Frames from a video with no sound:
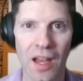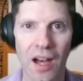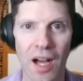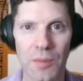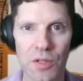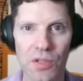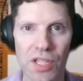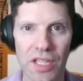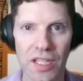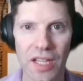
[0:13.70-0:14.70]
I'm
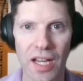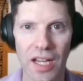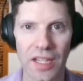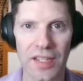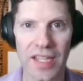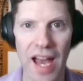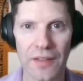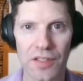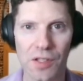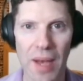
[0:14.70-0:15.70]
using the
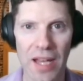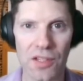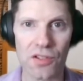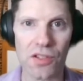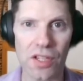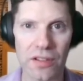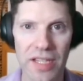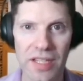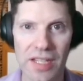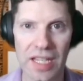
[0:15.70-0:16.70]
Gavin's Master
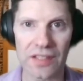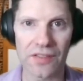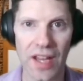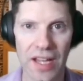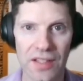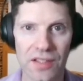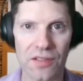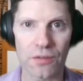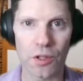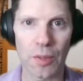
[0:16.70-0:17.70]
Series Advanced
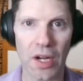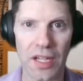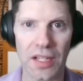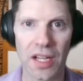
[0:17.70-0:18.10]
Robot.